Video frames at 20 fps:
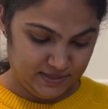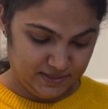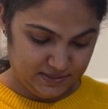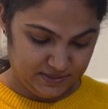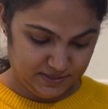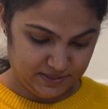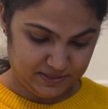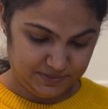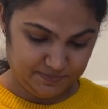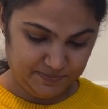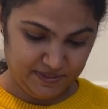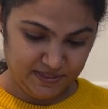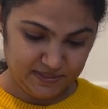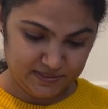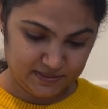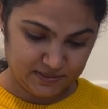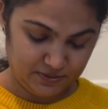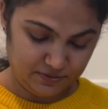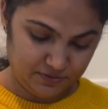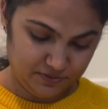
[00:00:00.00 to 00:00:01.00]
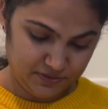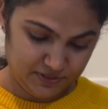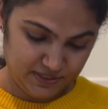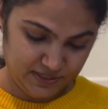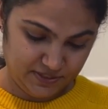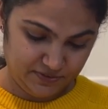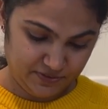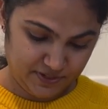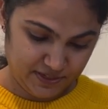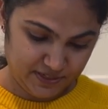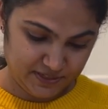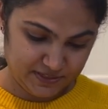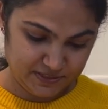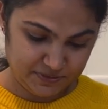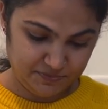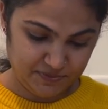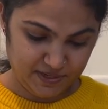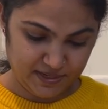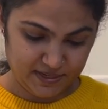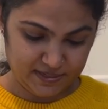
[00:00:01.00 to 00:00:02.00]
Just mix all the ingredients
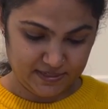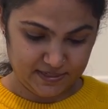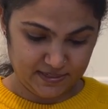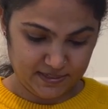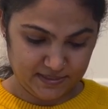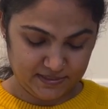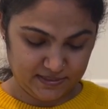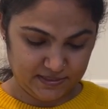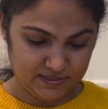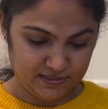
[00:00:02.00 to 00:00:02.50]
we added